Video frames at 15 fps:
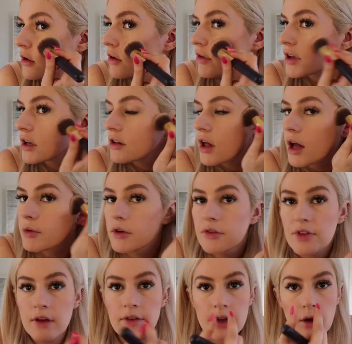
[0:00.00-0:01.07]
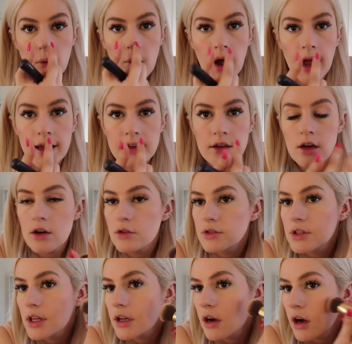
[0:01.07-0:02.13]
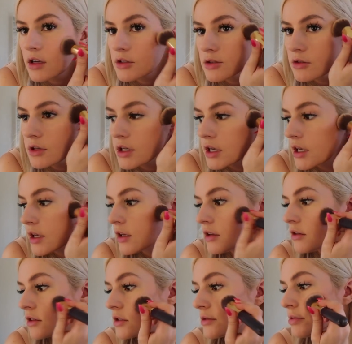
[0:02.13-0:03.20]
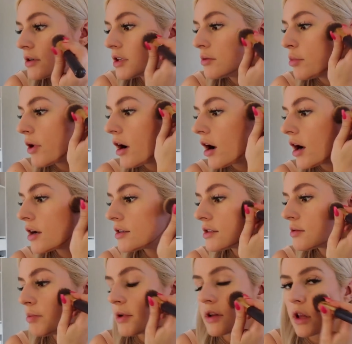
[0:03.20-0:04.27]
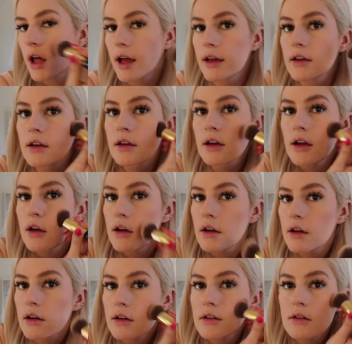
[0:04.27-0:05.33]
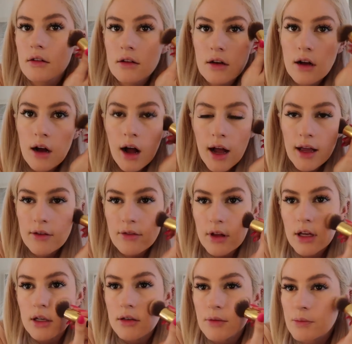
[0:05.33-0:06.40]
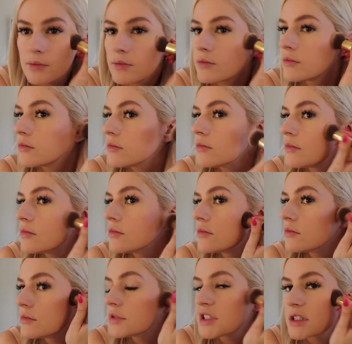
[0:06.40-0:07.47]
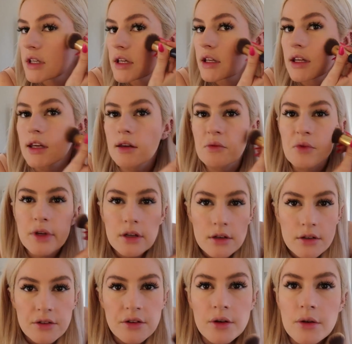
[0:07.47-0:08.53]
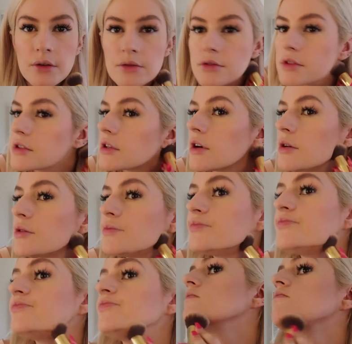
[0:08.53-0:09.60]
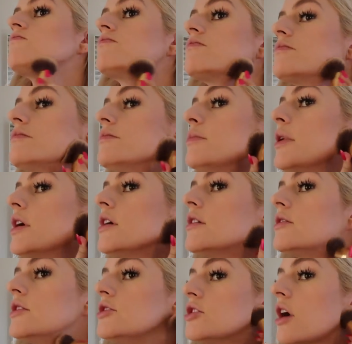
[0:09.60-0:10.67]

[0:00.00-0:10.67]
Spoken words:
I feel like a lot of people, if they have like a wide nose, they contour it and it looks pretty boss, but like, I have like a skinny, weird nose, so. But the